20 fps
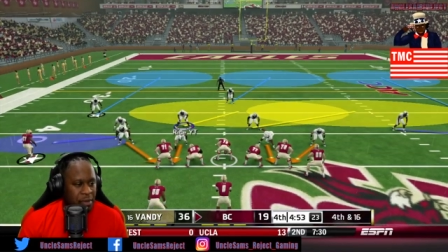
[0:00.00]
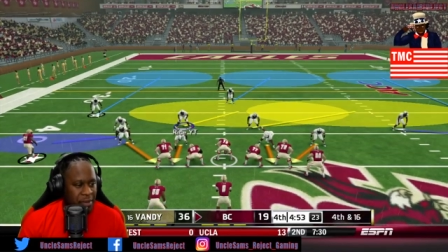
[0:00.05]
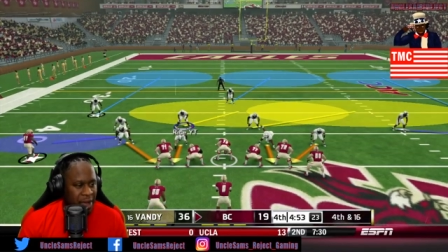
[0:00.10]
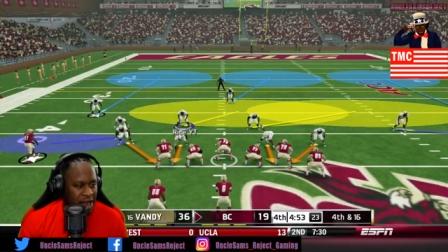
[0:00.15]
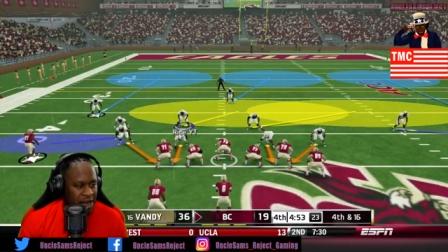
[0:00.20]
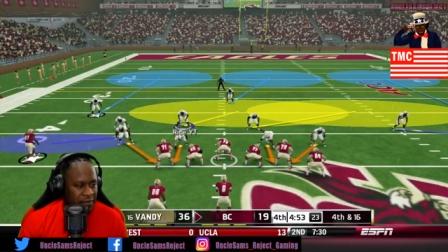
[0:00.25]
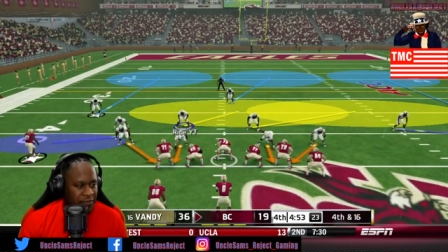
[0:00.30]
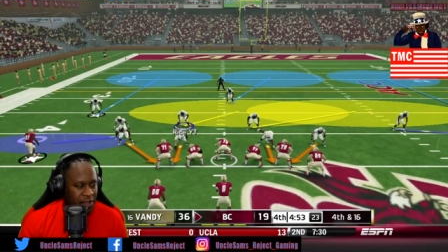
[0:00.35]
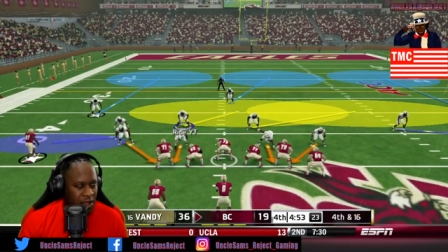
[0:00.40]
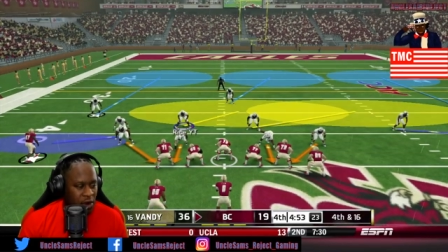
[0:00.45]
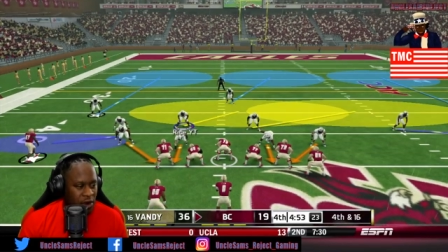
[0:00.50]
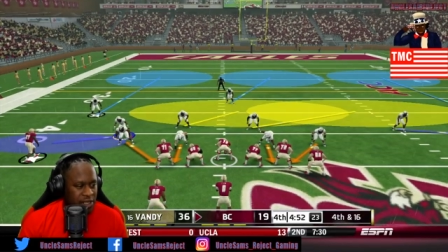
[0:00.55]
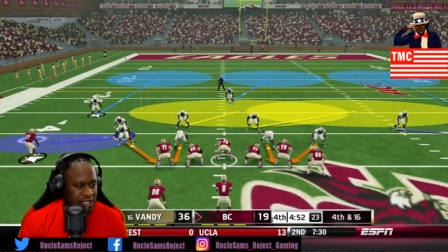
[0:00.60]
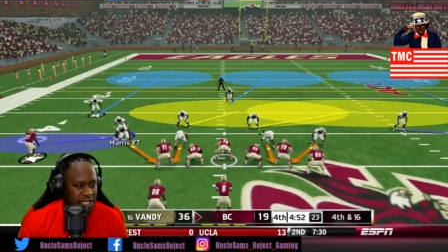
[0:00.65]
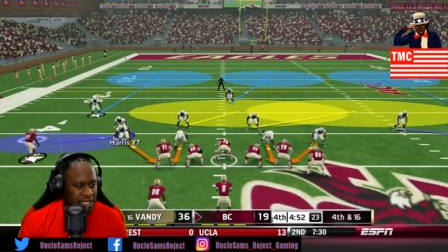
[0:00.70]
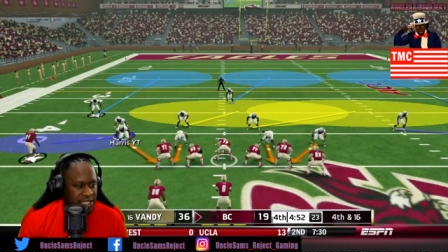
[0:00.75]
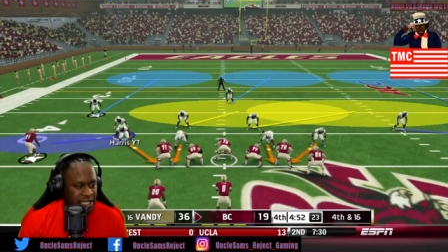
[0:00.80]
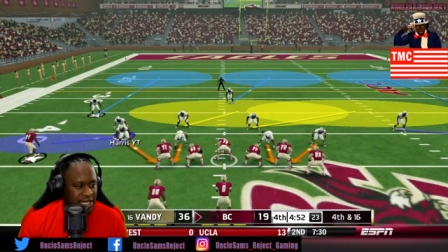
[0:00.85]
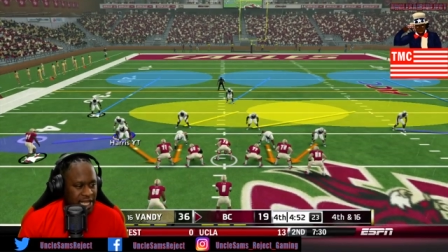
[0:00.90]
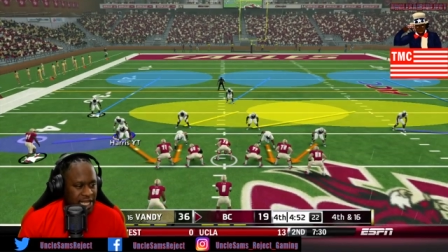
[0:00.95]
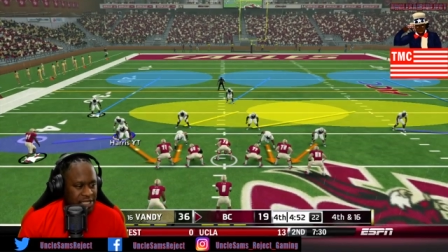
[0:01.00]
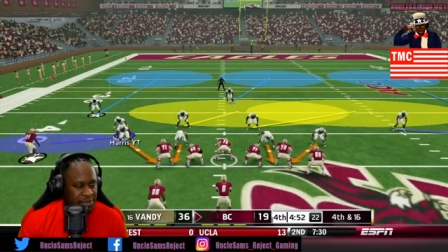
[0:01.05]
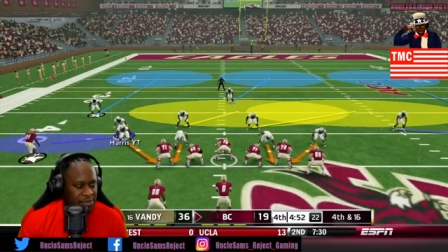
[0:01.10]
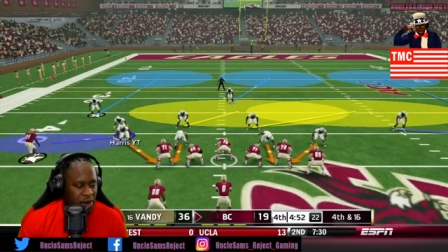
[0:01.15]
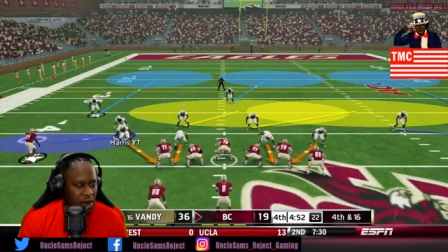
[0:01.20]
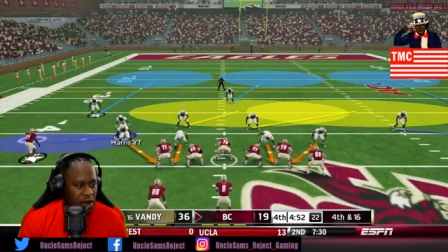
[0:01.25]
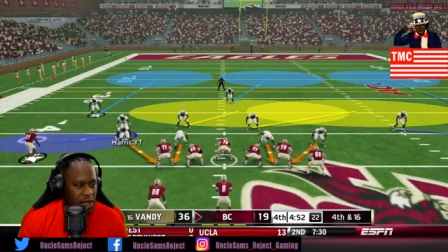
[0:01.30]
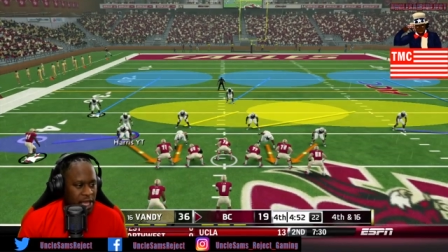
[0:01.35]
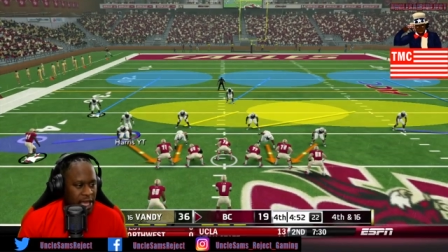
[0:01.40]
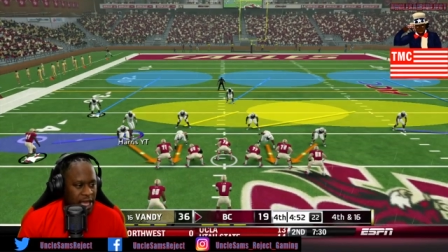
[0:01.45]
identical amount of
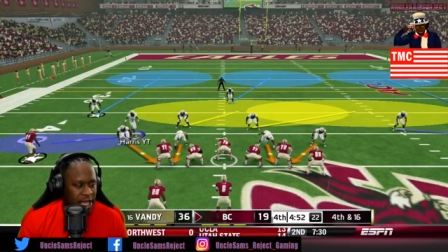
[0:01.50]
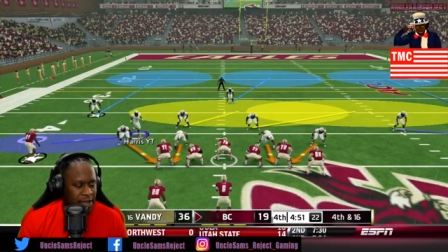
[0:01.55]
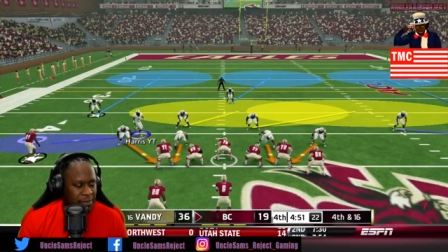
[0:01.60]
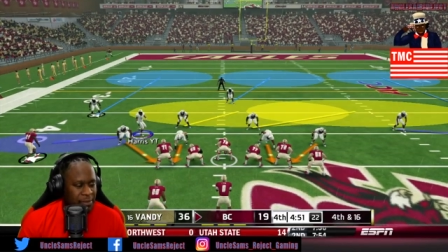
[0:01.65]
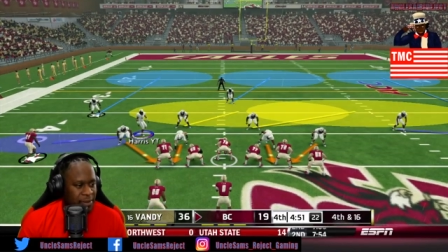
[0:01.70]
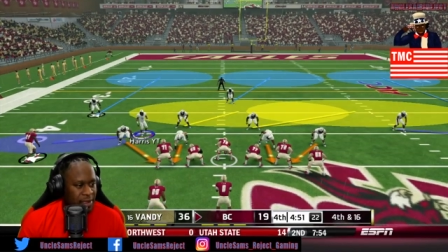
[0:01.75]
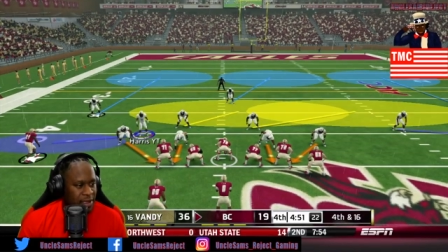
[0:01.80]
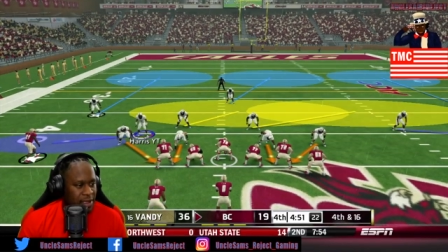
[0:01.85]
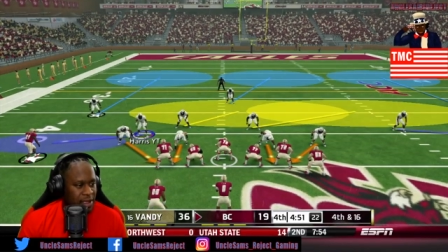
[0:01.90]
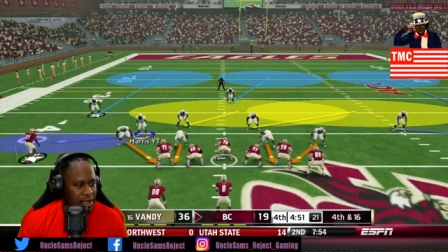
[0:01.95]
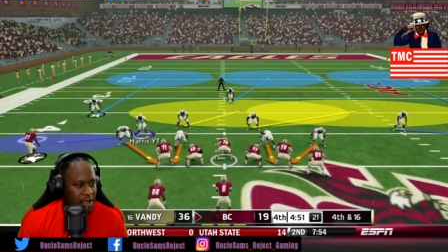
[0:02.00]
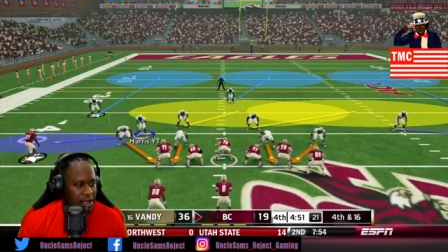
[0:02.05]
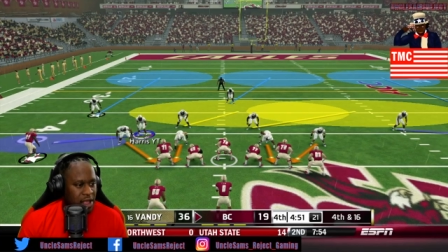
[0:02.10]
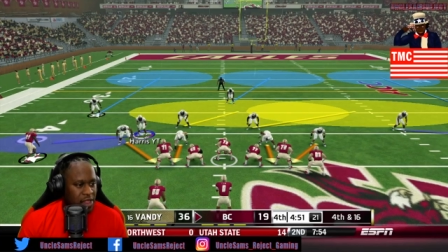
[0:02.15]
yards in today's ball